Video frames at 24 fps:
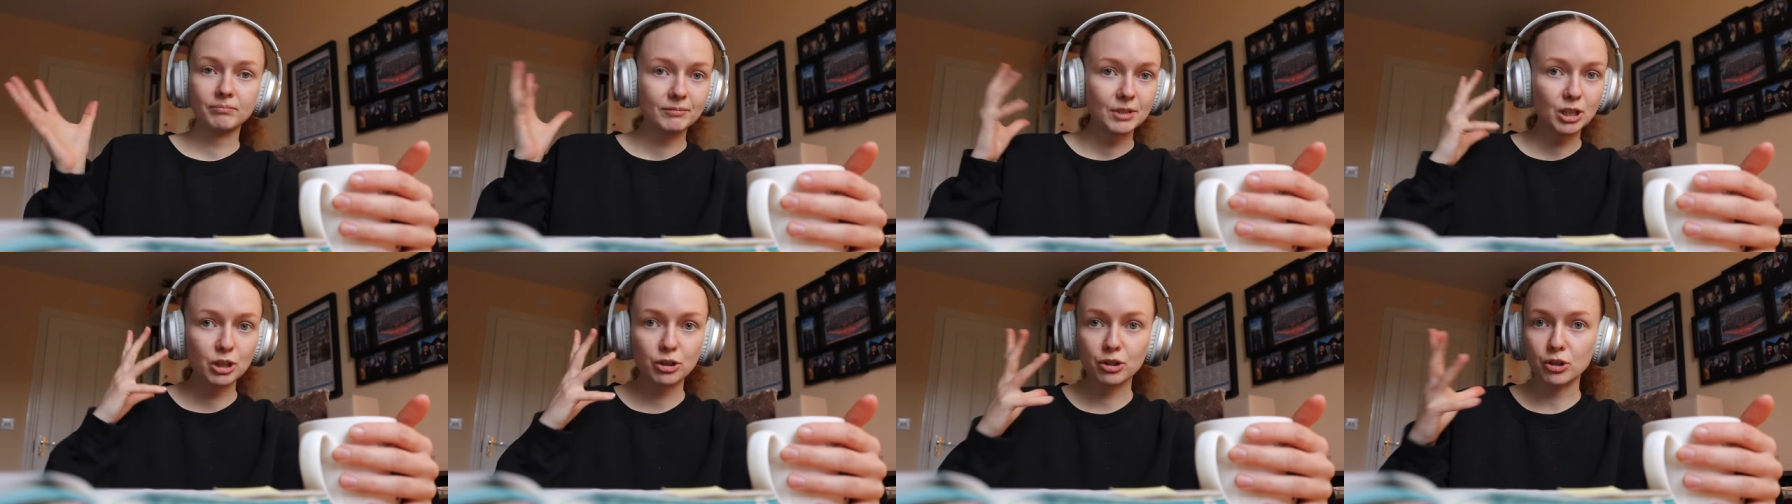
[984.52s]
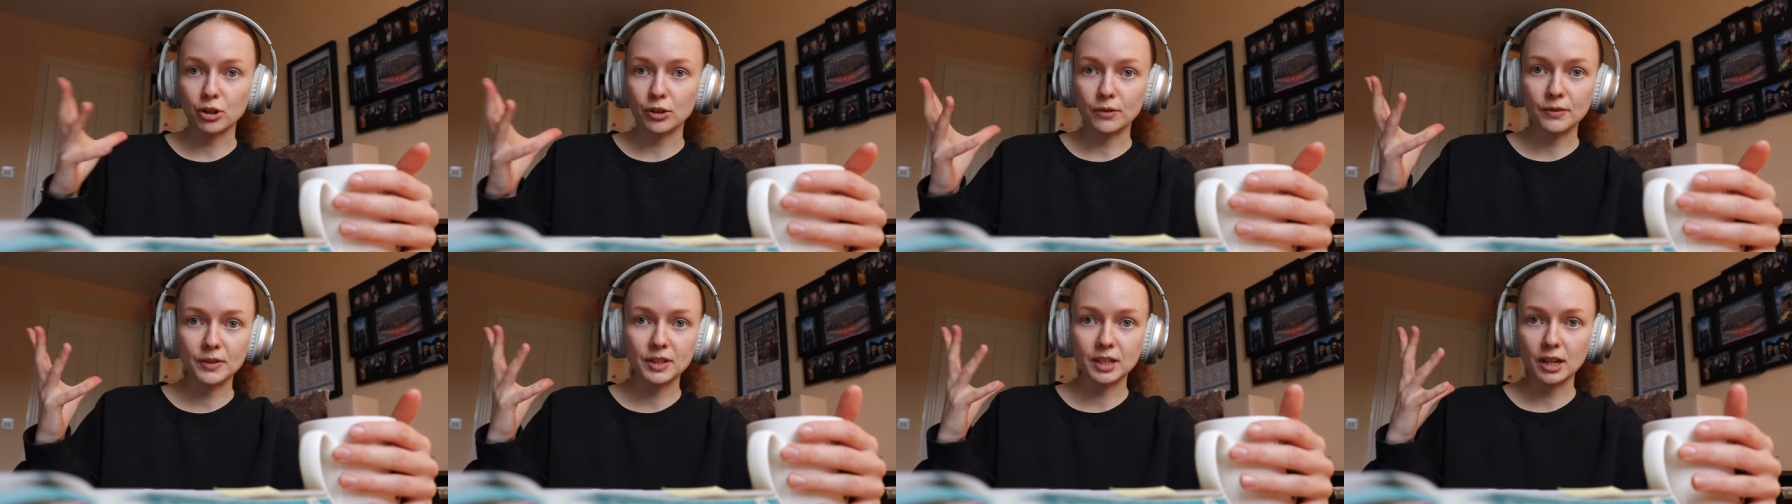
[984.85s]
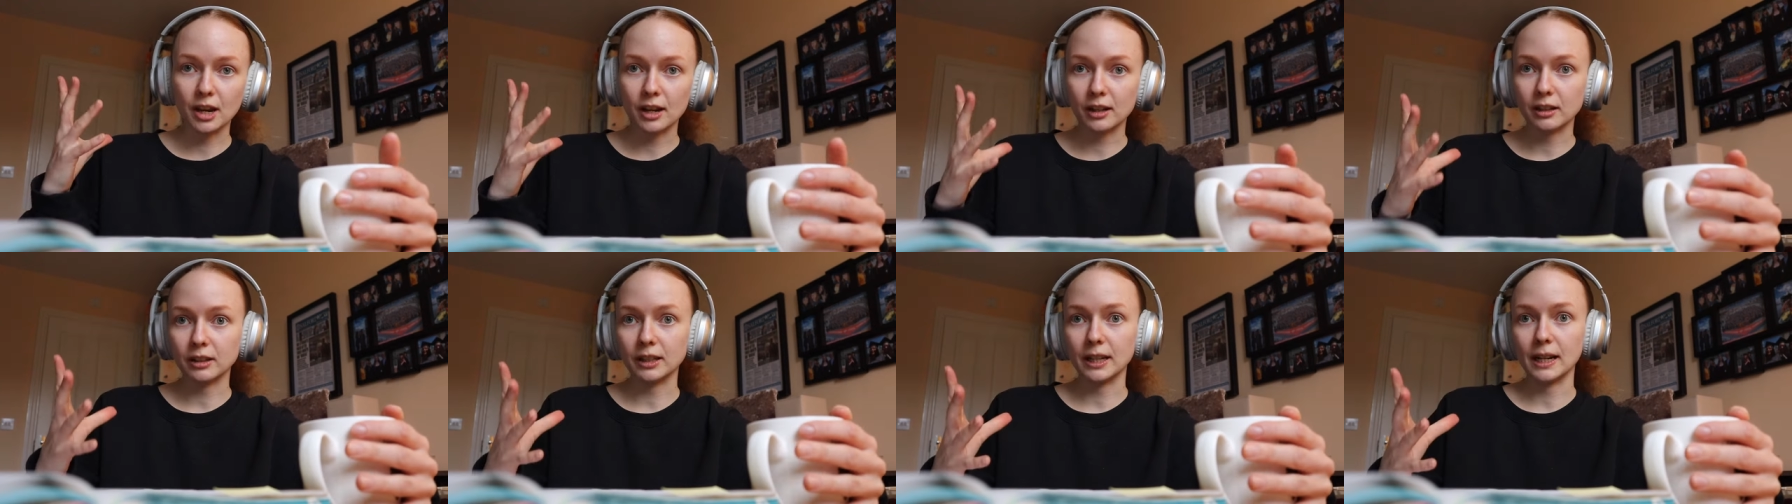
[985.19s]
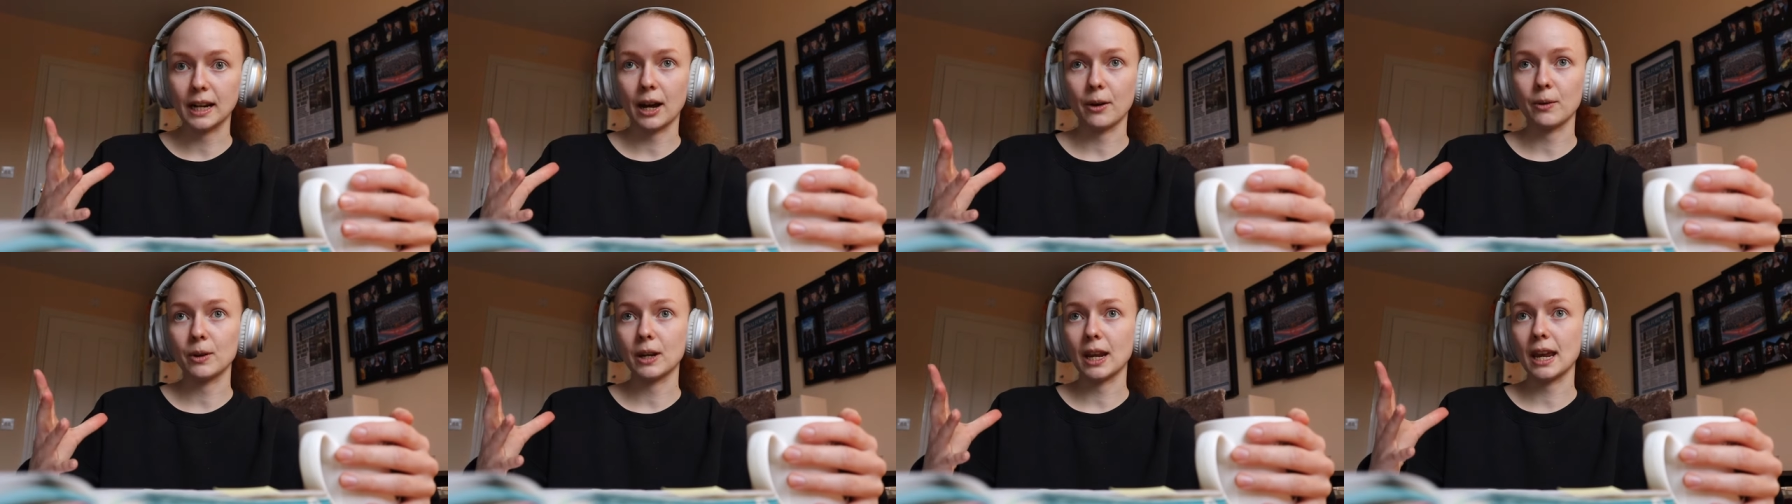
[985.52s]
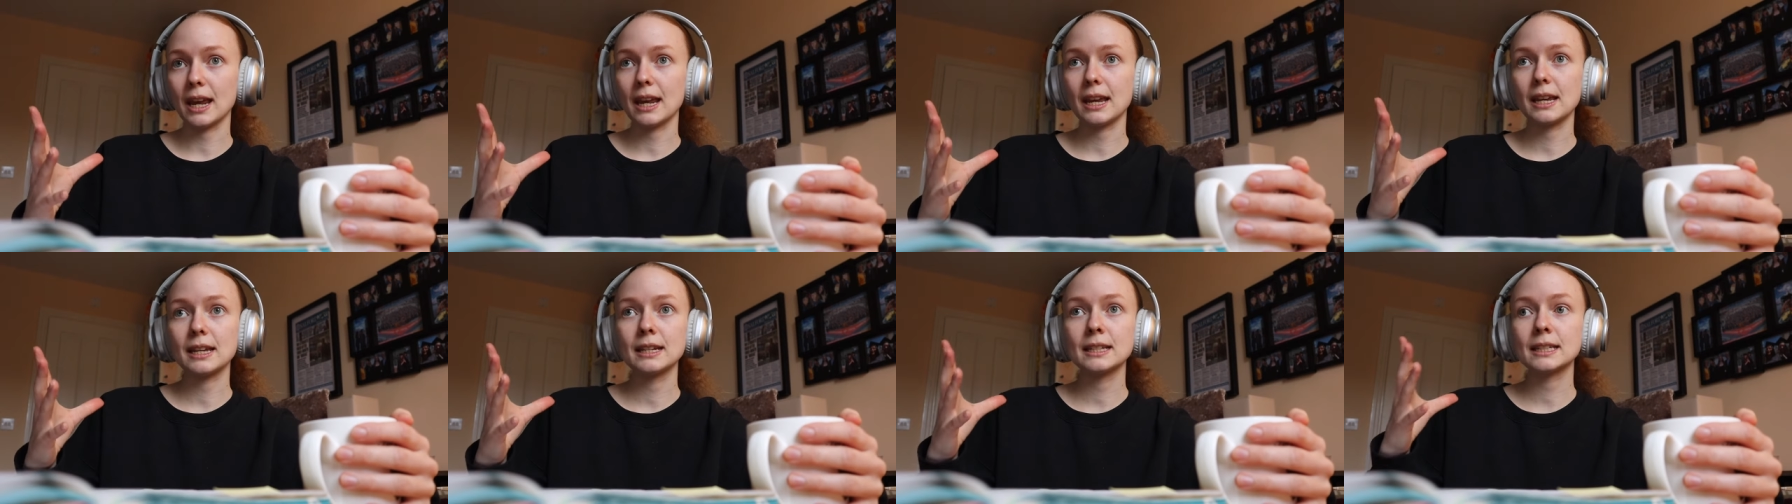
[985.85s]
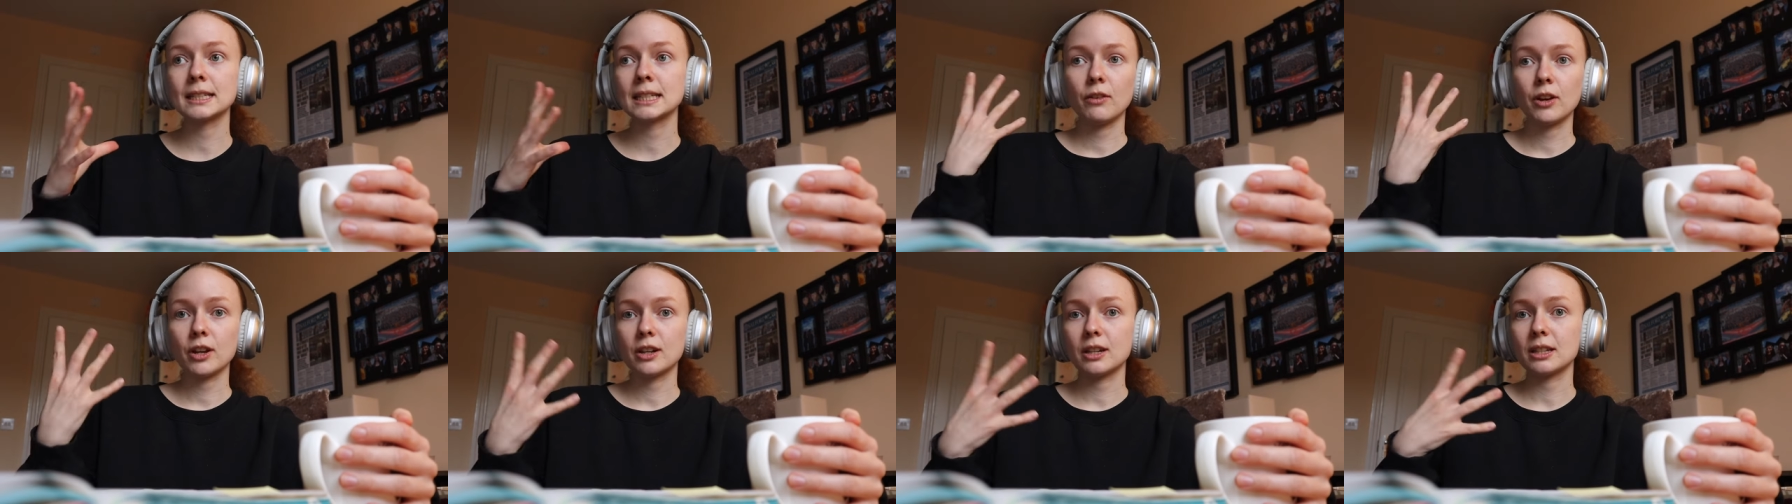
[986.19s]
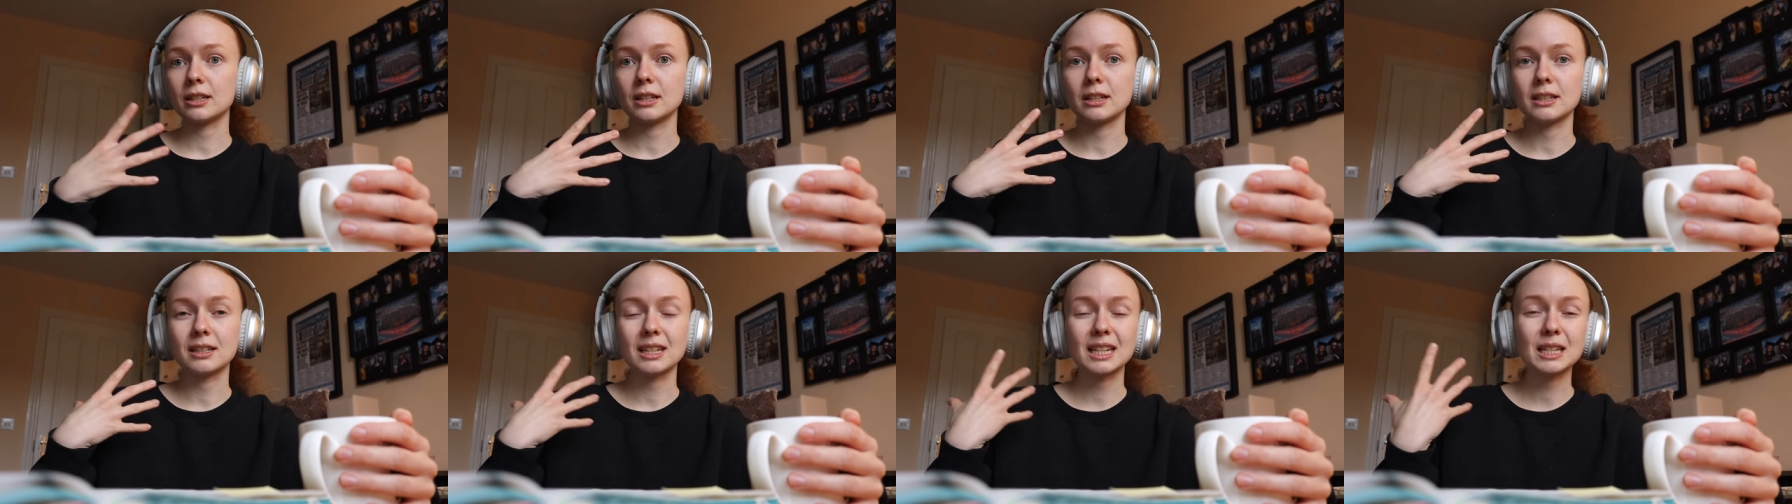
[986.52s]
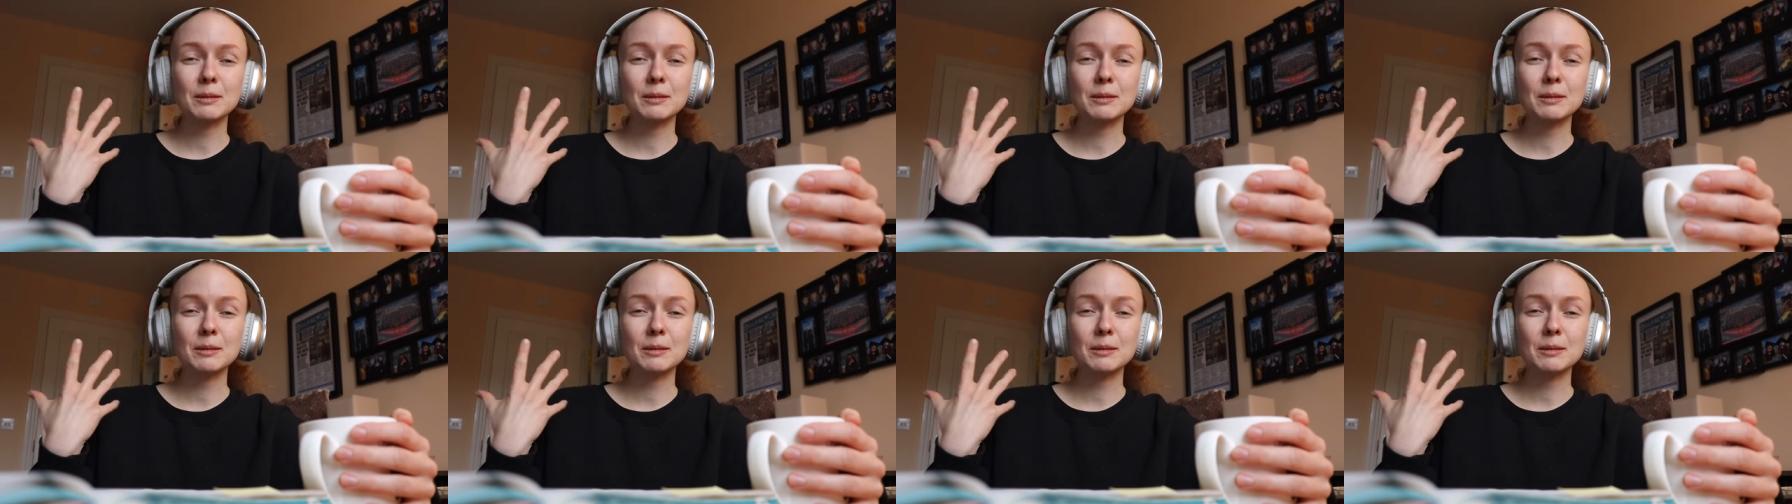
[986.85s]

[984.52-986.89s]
stuff circling nowadays focuses,